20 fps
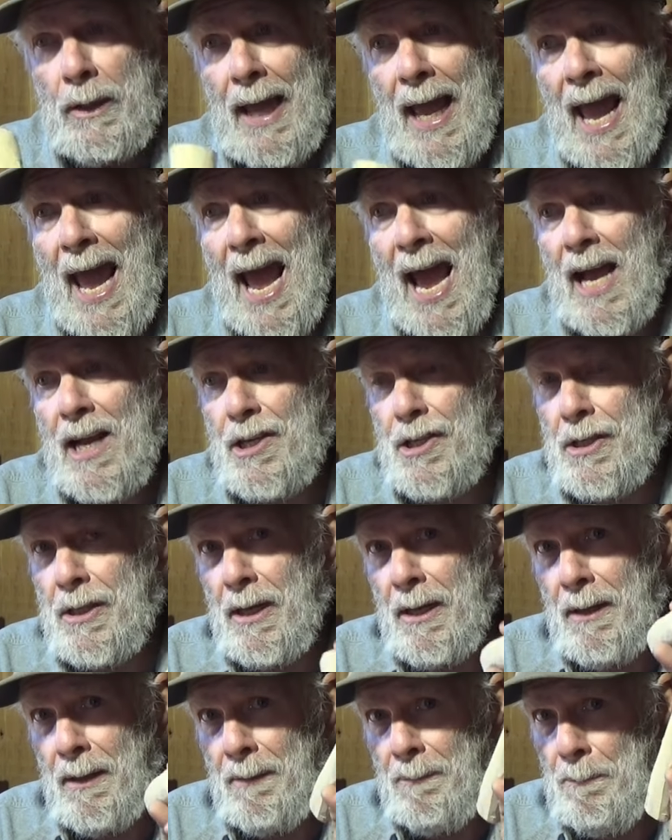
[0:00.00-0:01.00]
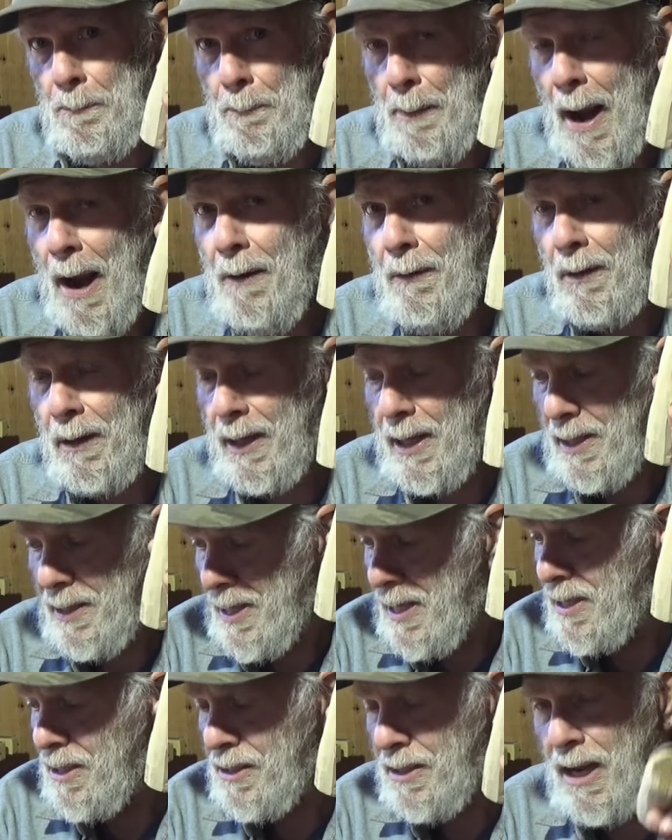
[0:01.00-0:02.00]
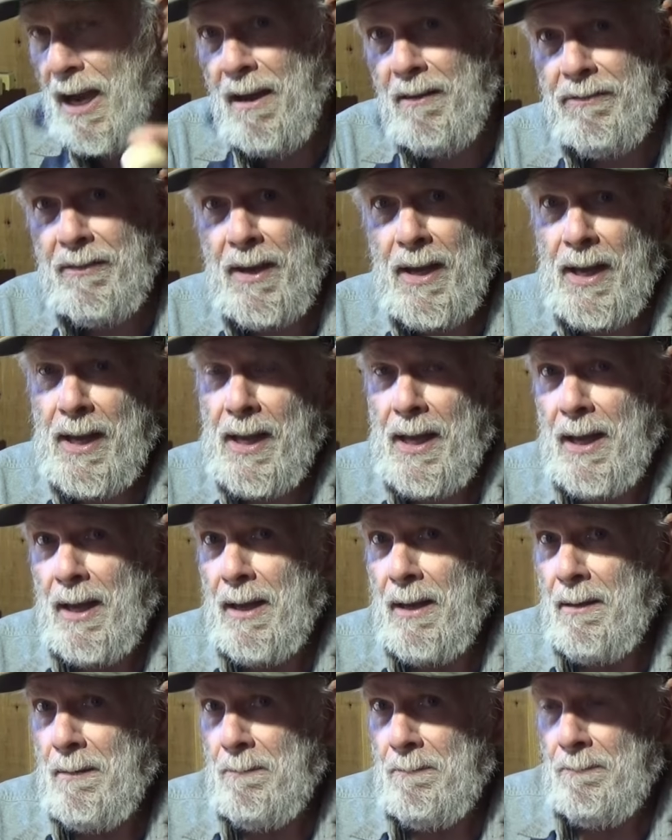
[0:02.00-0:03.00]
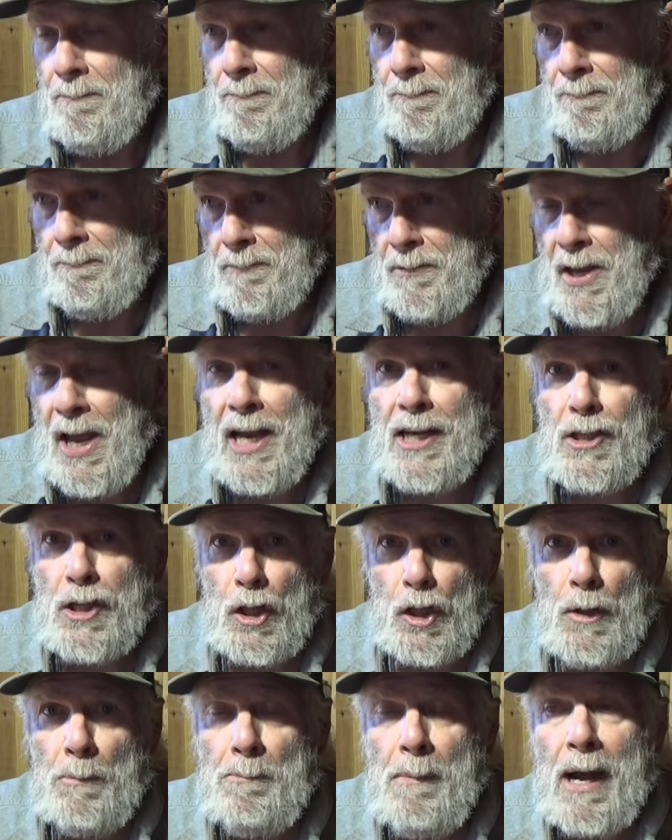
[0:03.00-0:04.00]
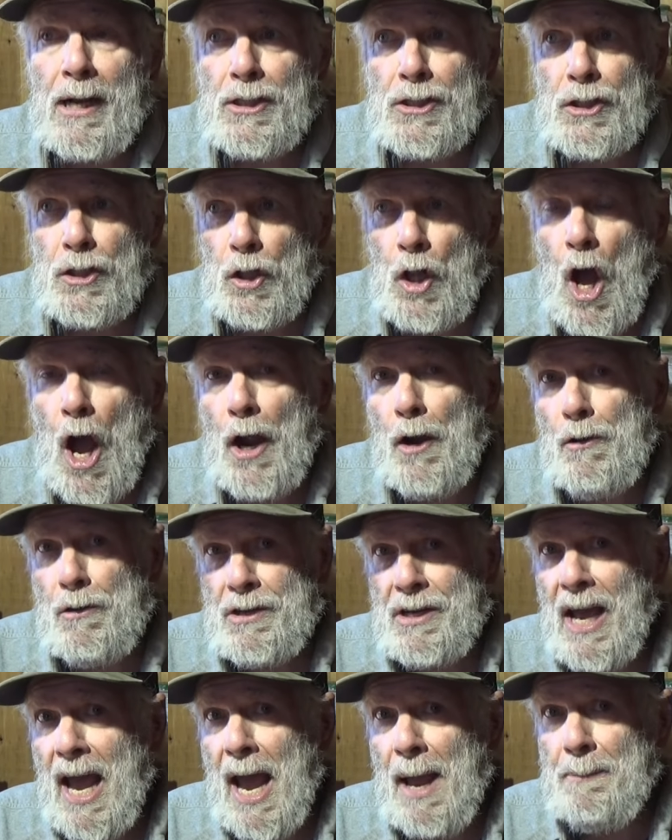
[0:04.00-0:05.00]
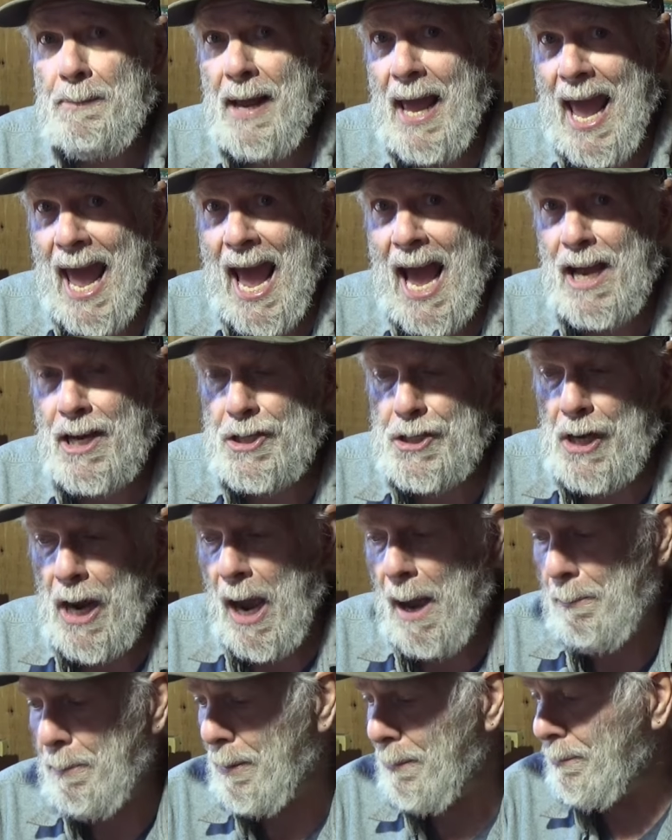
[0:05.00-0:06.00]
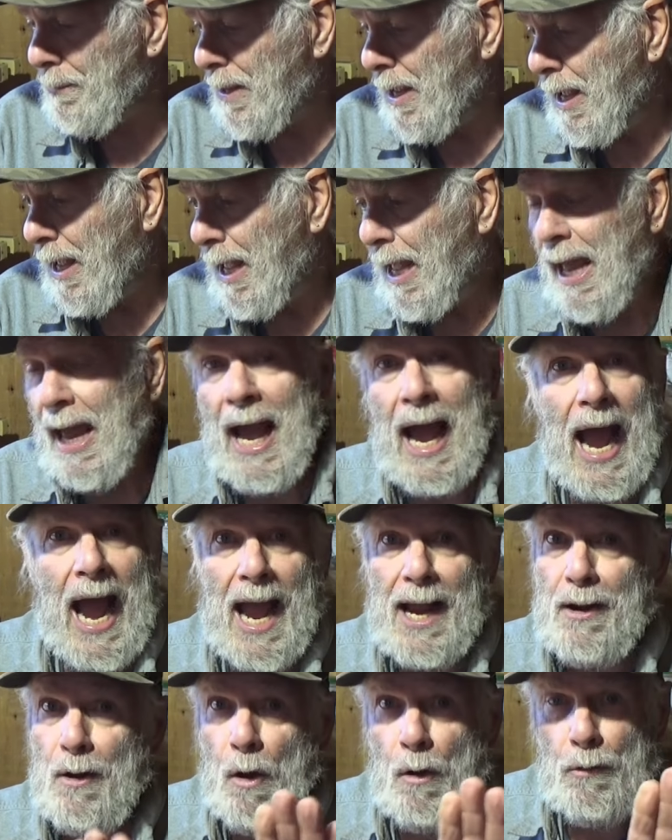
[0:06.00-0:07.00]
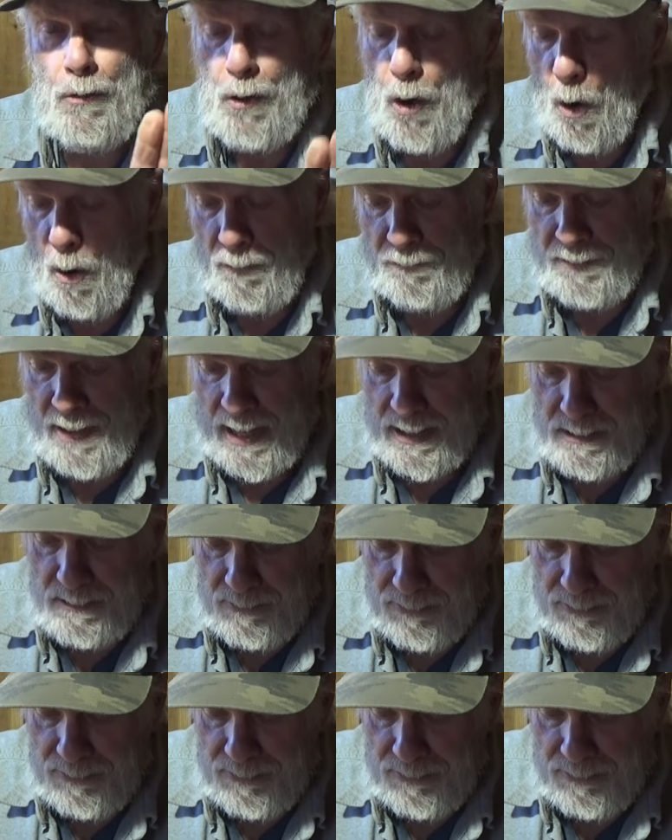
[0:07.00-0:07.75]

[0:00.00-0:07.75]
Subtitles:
to ash. Apparently, this stuff takes a much longer time to ash up. I don't know if that's a